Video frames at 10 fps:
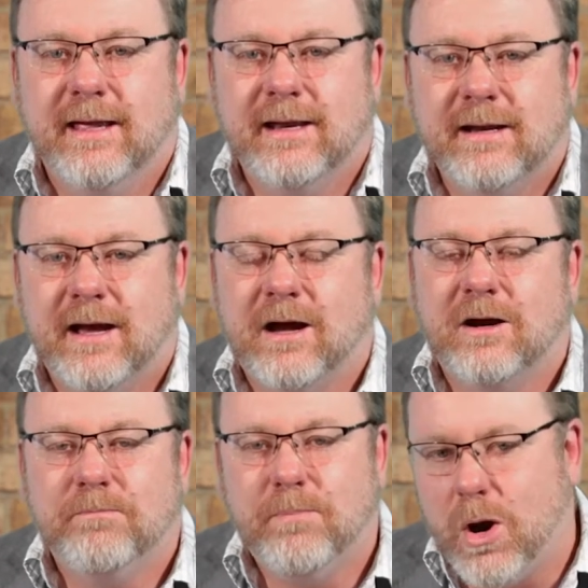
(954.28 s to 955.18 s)
In
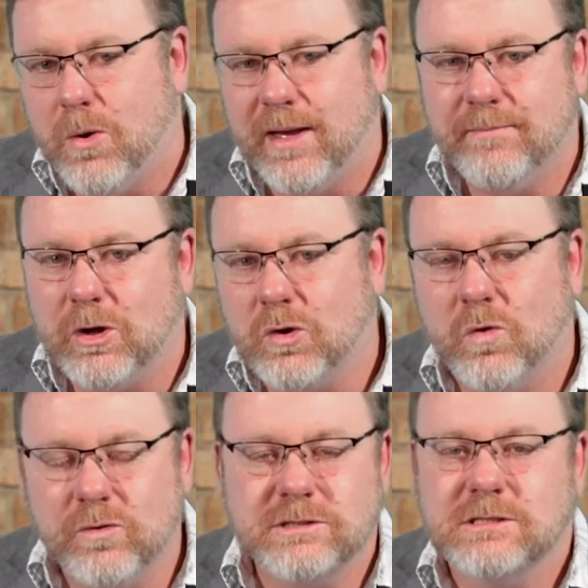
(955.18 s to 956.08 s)
our Poema
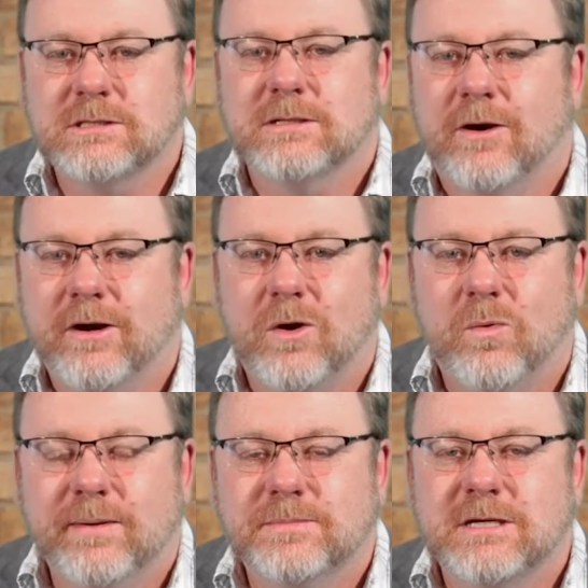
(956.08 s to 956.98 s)
course on our
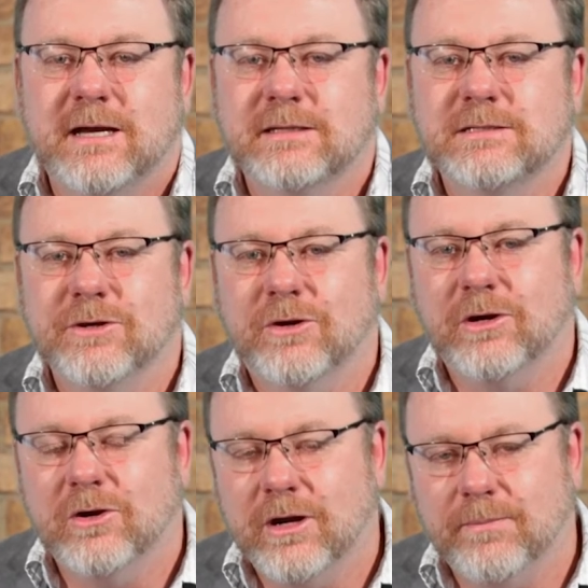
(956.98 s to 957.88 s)
website, you
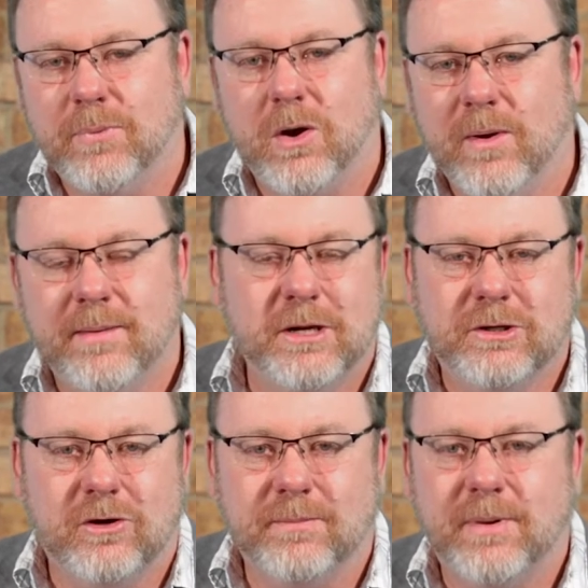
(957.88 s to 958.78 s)
can look at
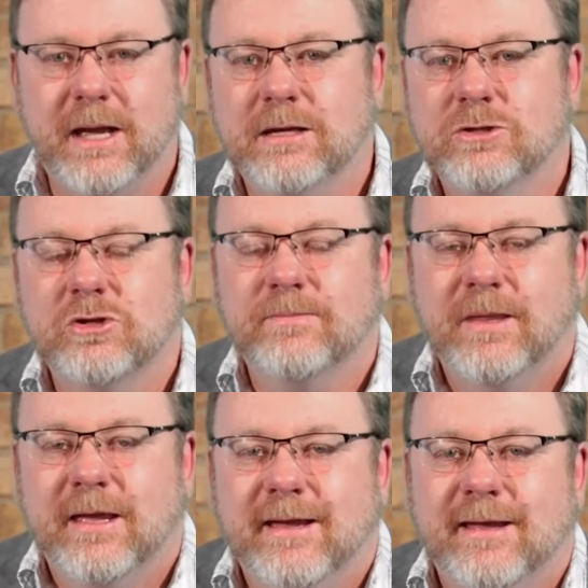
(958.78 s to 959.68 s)
poema.page.
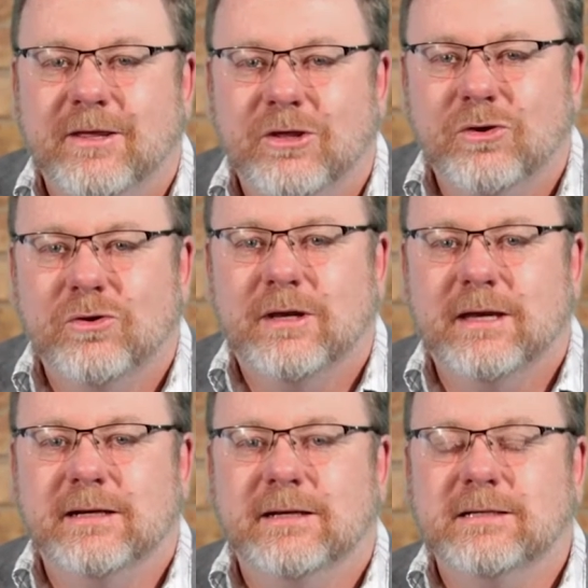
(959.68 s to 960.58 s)
You
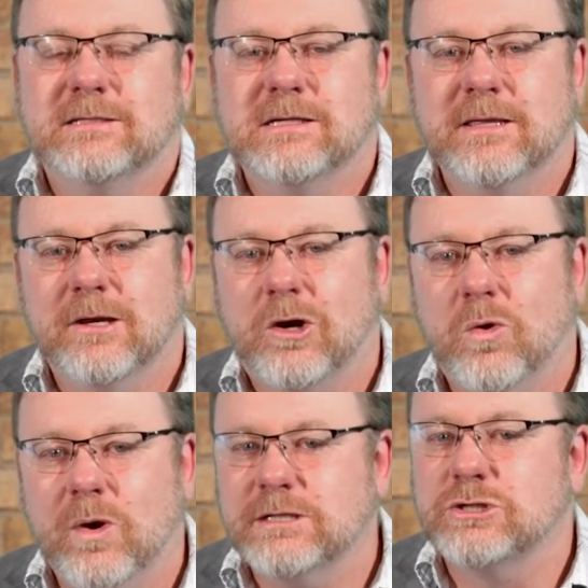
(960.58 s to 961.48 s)
can see the
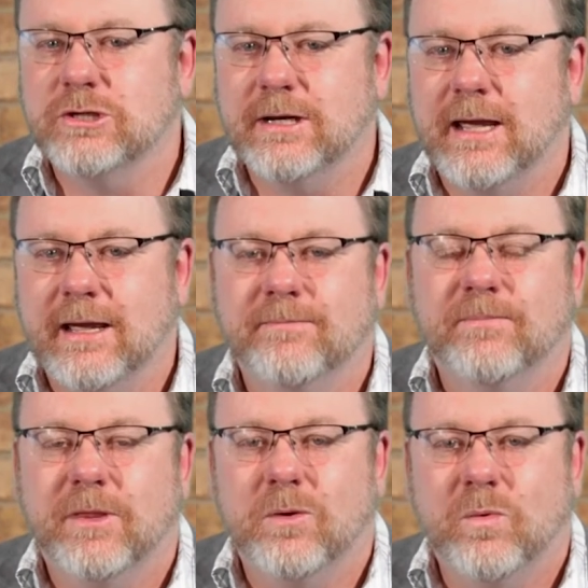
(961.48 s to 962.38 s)
questionnaire
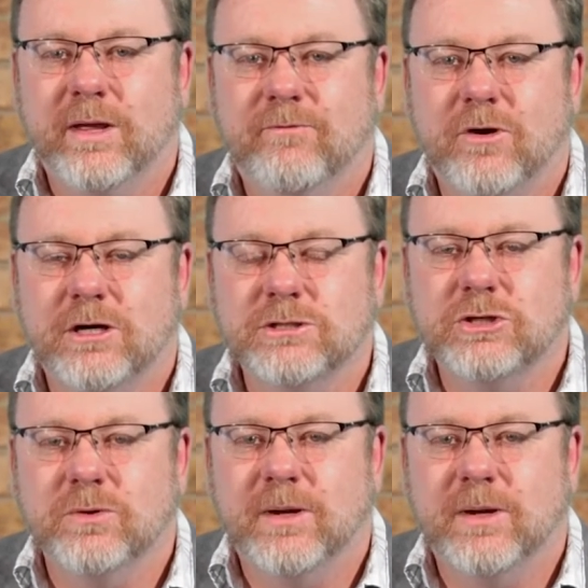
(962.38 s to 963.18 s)
that we've asked